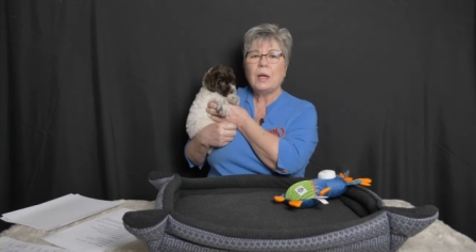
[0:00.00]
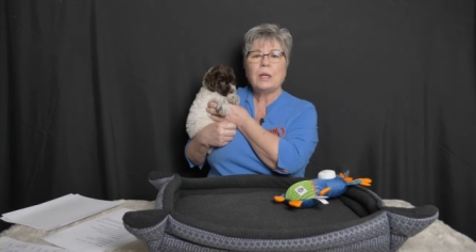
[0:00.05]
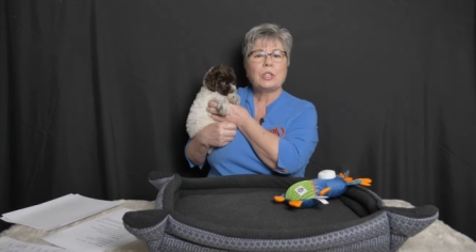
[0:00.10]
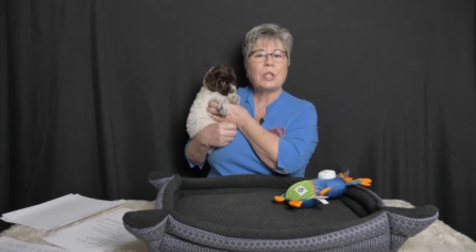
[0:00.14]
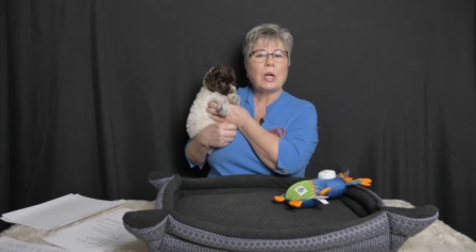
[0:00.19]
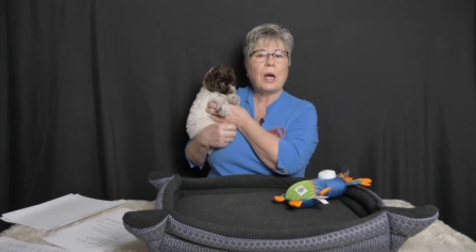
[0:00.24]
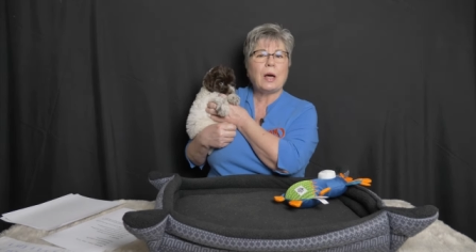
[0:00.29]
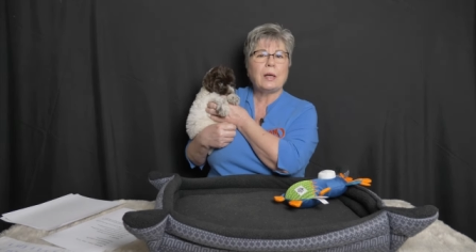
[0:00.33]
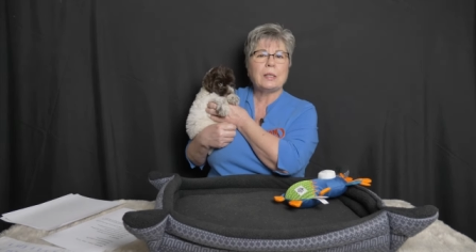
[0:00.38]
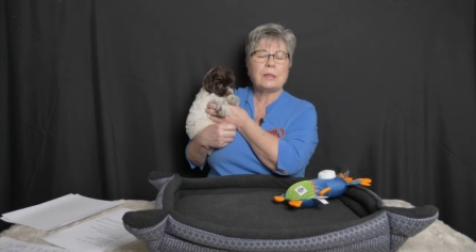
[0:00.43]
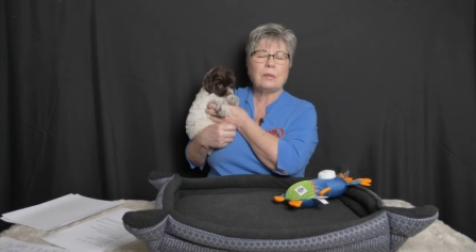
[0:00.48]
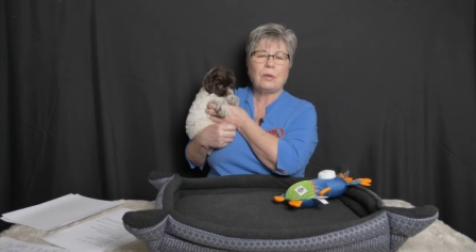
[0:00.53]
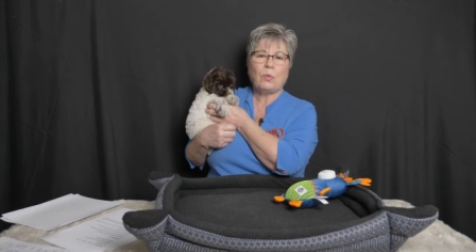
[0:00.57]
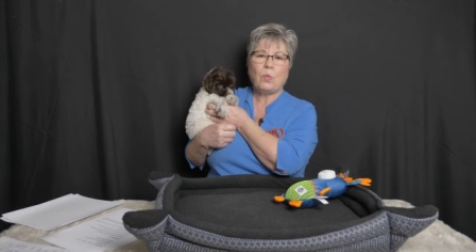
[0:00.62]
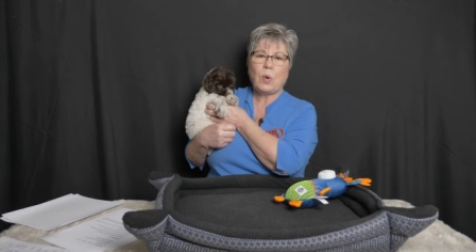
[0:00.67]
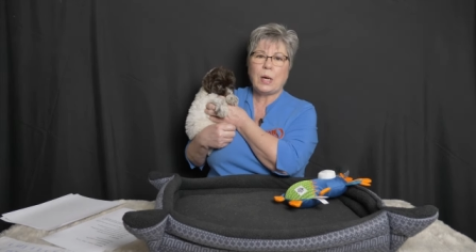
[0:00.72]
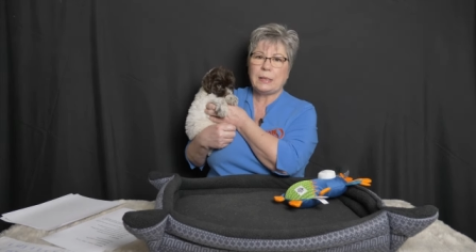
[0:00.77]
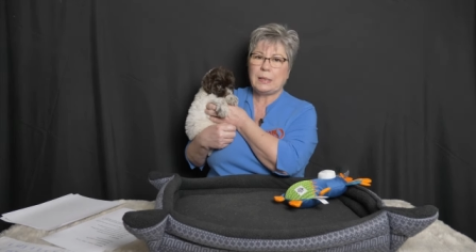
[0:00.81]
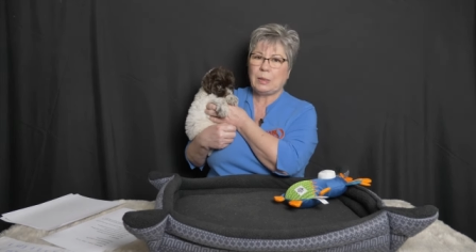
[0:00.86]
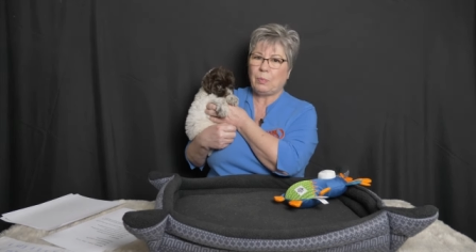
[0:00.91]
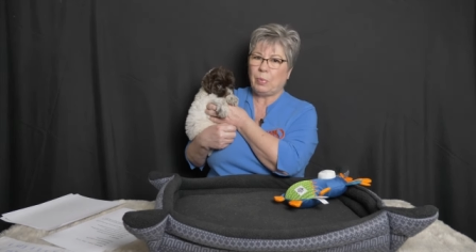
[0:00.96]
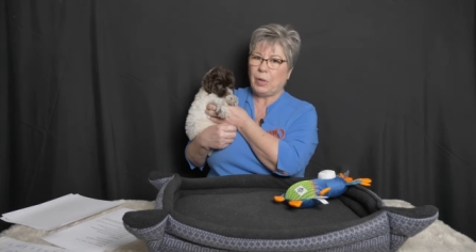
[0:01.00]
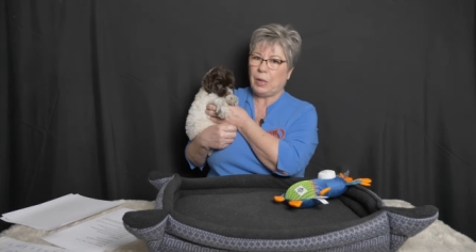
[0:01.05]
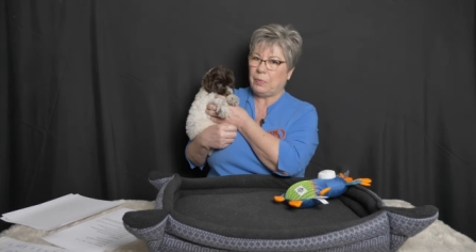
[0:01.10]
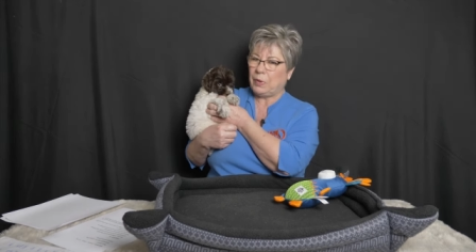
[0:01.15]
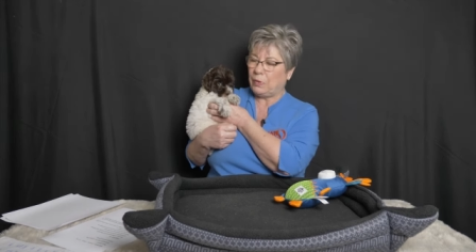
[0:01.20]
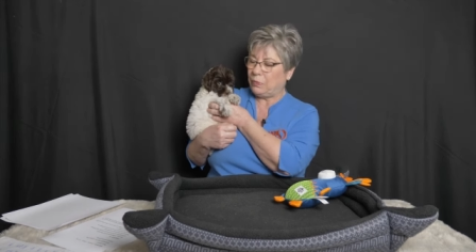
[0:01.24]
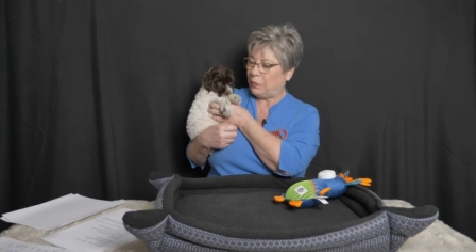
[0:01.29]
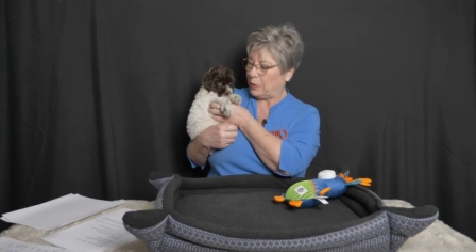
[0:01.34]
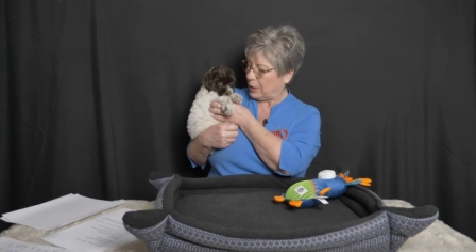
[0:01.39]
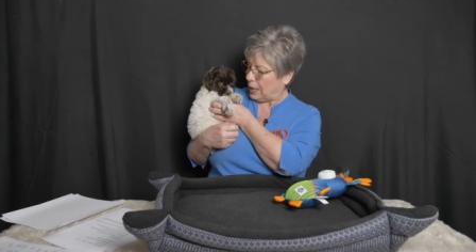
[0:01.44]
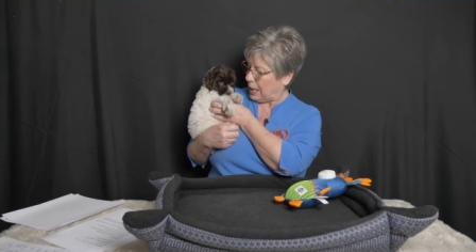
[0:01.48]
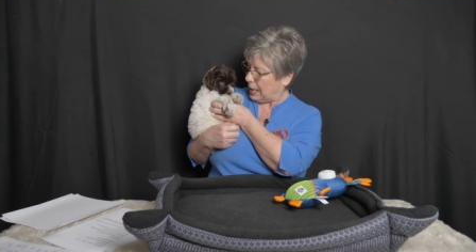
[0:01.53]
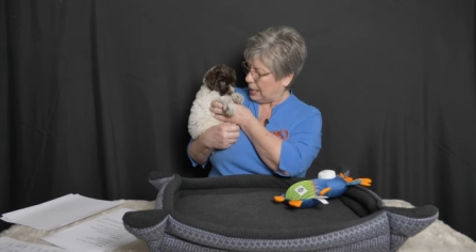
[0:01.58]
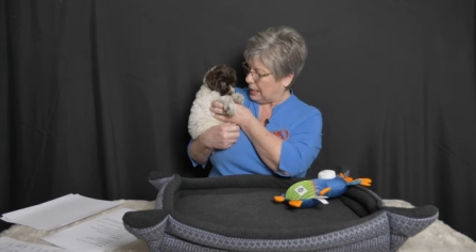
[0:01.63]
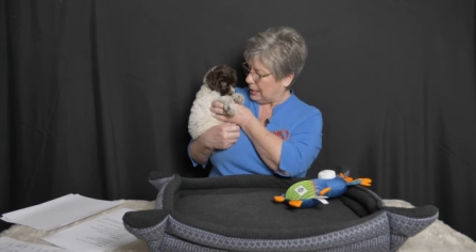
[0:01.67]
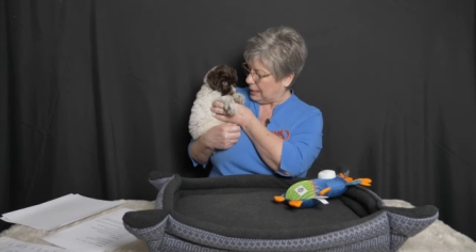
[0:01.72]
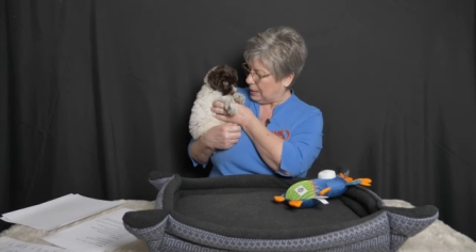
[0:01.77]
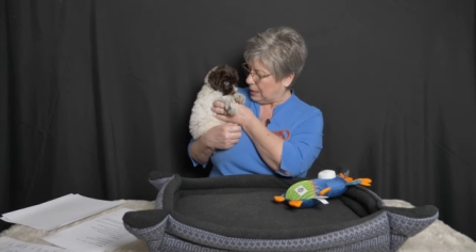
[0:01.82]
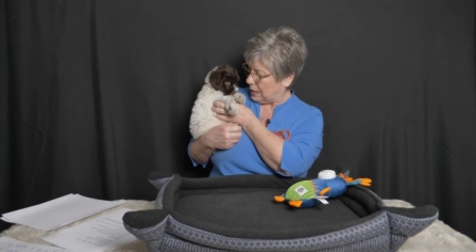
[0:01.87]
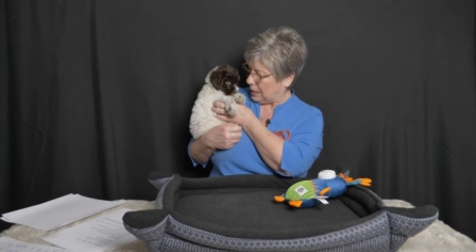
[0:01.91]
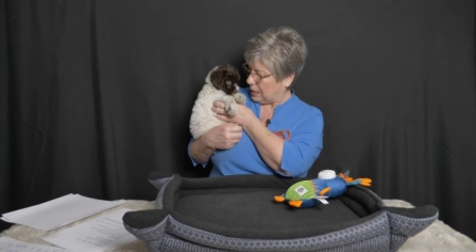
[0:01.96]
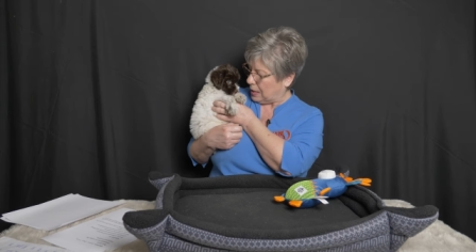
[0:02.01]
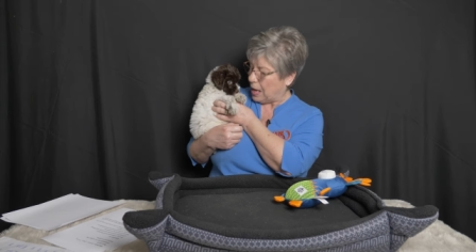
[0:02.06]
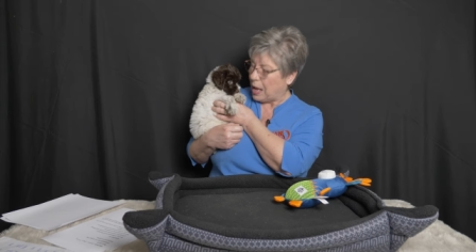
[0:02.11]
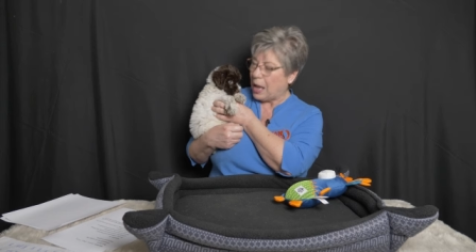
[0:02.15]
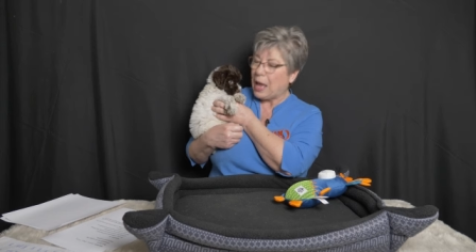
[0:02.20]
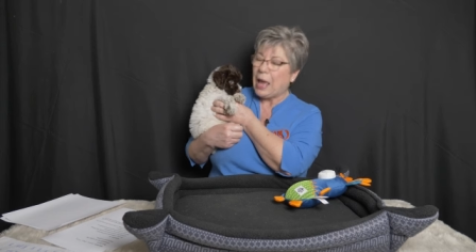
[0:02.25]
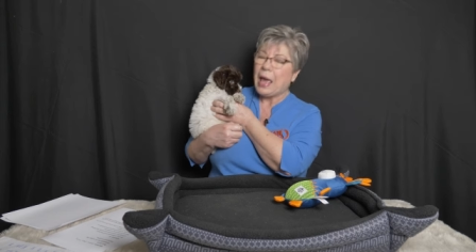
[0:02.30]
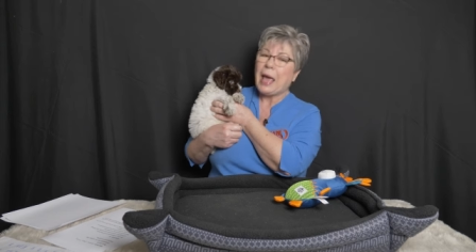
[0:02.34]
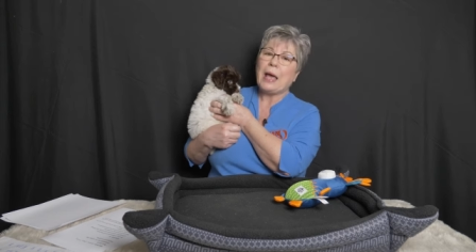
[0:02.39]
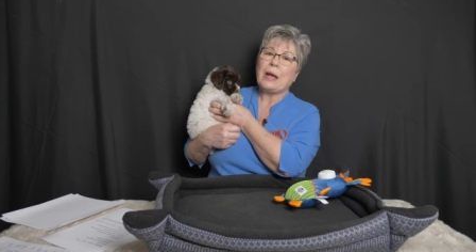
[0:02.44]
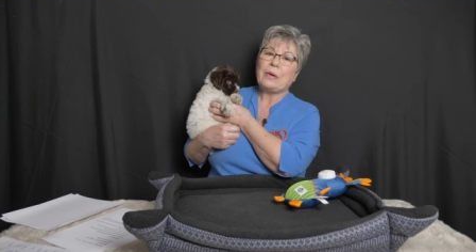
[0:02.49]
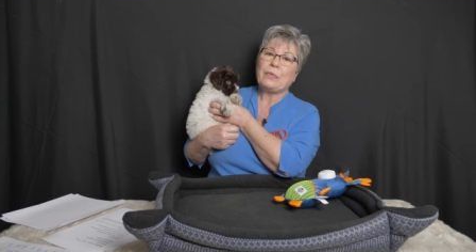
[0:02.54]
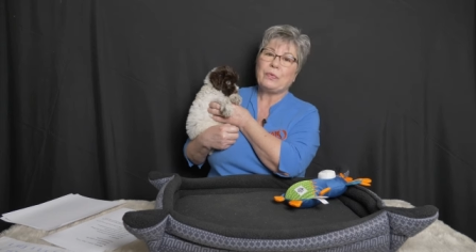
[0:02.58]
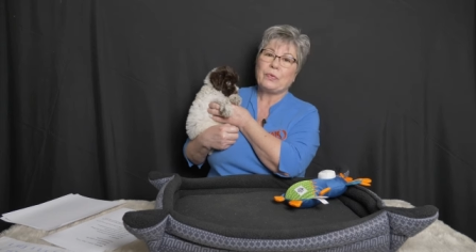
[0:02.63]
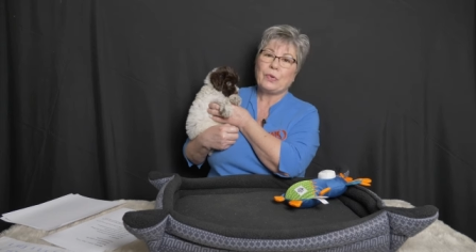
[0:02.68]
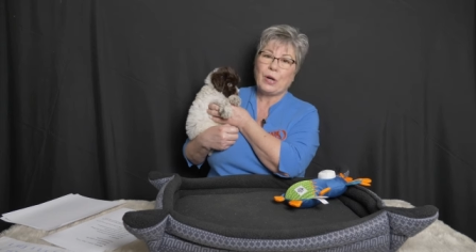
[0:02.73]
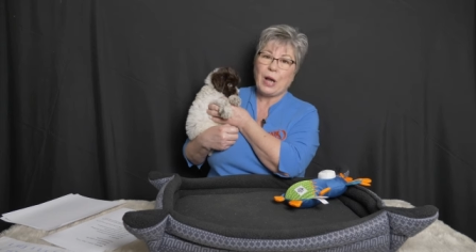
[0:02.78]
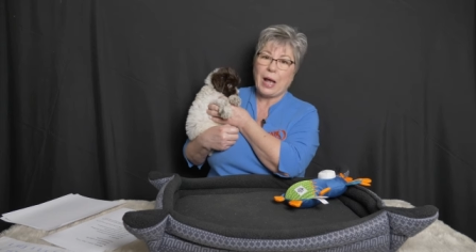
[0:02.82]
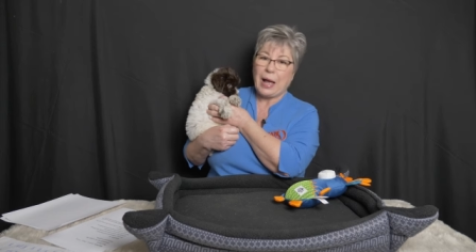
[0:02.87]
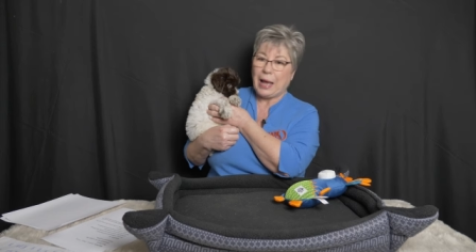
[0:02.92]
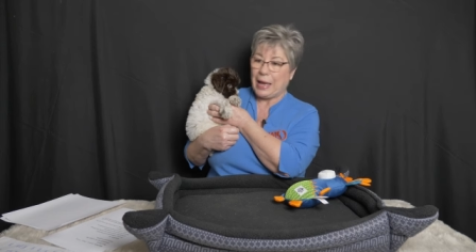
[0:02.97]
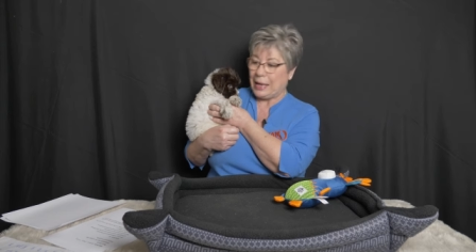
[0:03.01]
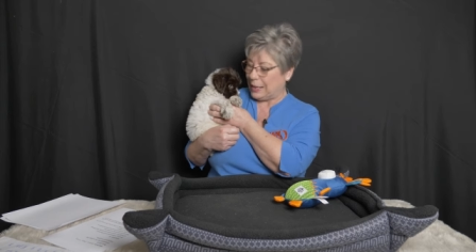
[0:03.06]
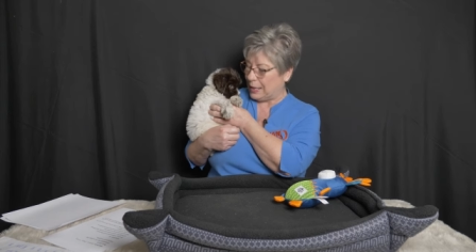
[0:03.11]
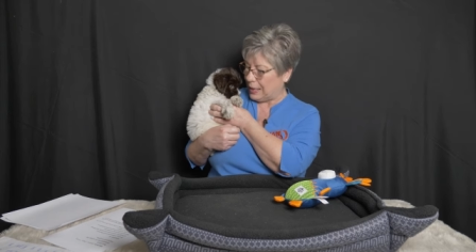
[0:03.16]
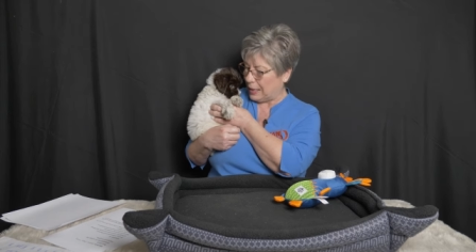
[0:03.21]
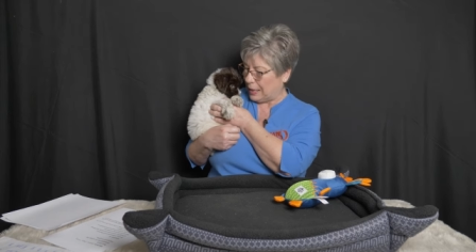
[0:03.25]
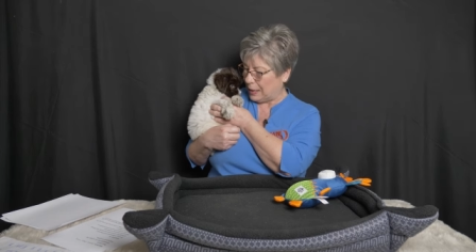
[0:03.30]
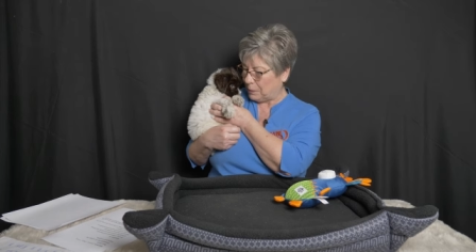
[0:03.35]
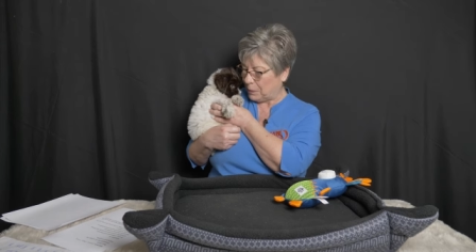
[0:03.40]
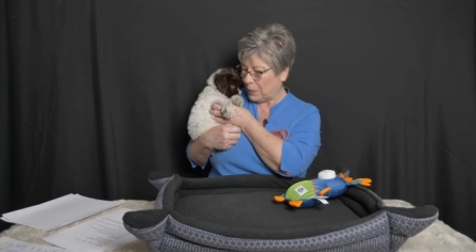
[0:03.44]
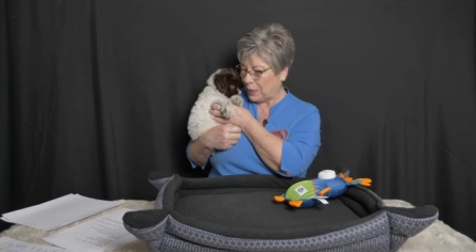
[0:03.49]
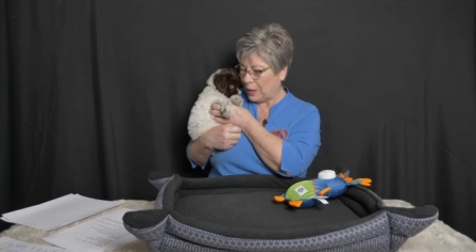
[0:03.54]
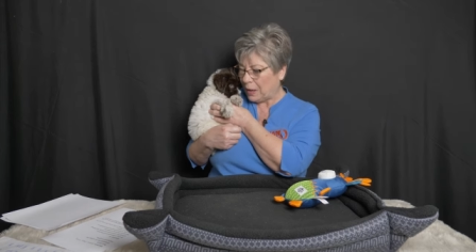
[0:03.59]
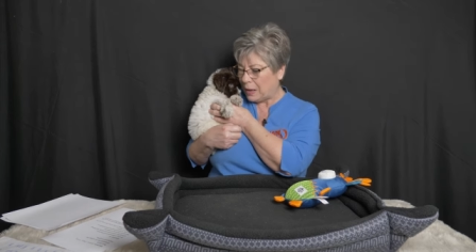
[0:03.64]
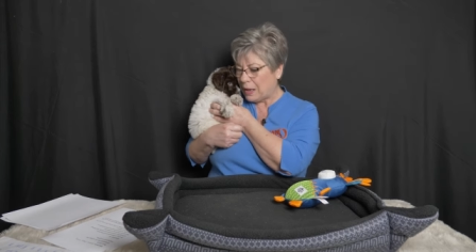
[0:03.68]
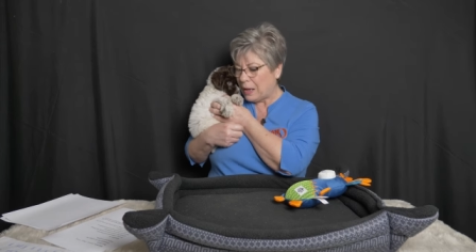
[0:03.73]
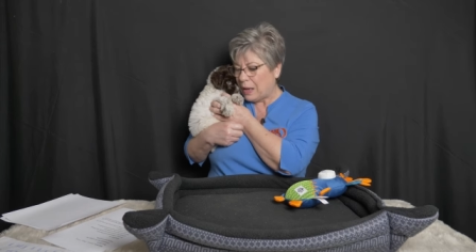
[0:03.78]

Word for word: She also wants a puppy for cuddling and for hiking.